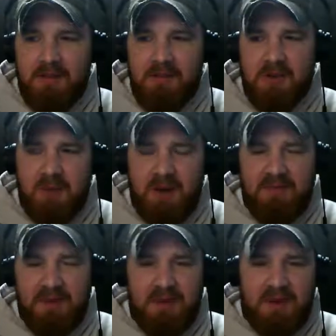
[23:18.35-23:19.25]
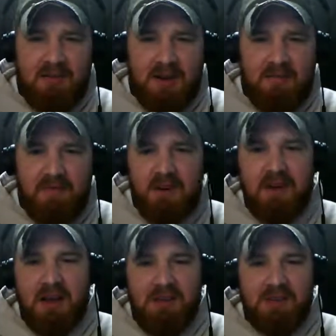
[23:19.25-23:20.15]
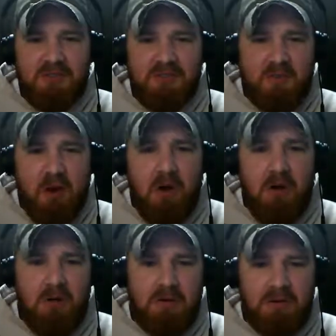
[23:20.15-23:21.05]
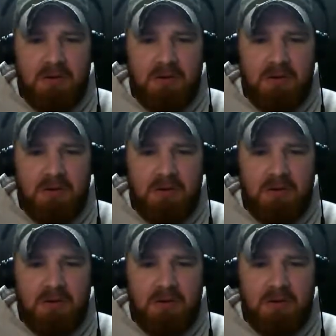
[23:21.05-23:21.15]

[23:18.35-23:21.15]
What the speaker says: a bit of a very small